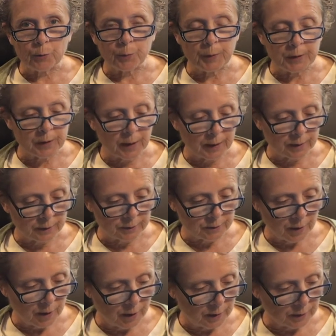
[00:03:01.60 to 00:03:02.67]
me like a
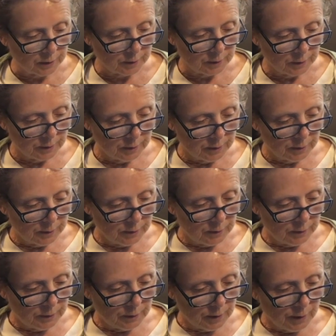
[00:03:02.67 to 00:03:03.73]
dog.
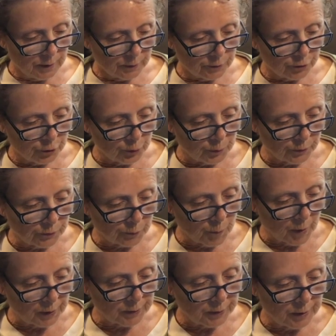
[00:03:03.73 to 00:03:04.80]
She was
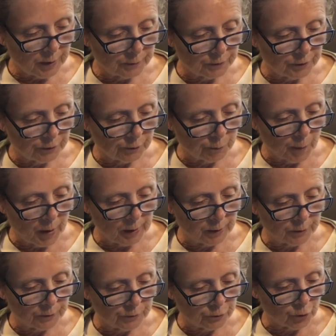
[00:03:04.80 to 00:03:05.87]
smart enough to smell the
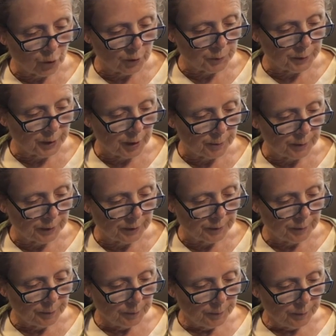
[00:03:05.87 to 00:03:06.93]
storm coming,
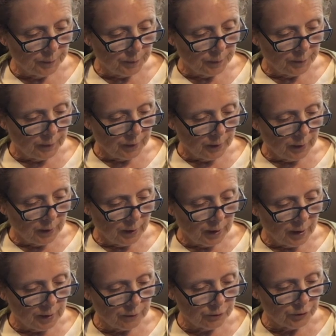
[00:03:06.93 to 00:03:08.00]

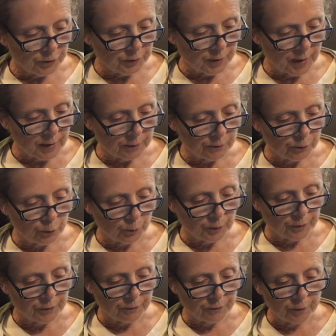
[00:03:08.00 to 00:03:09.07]
and she danced with
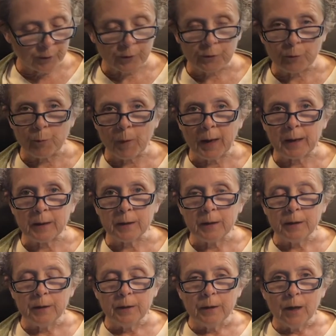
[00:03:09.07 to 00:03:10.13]
the first mate
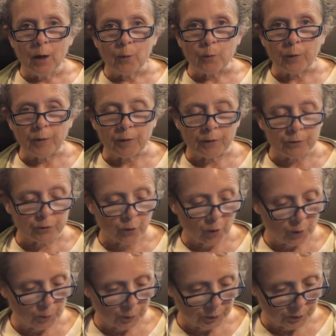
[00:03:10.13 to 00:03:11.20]
when the
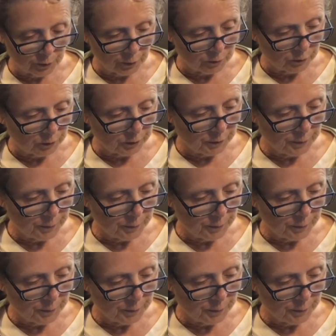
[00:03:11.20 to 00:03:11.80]
storm was over.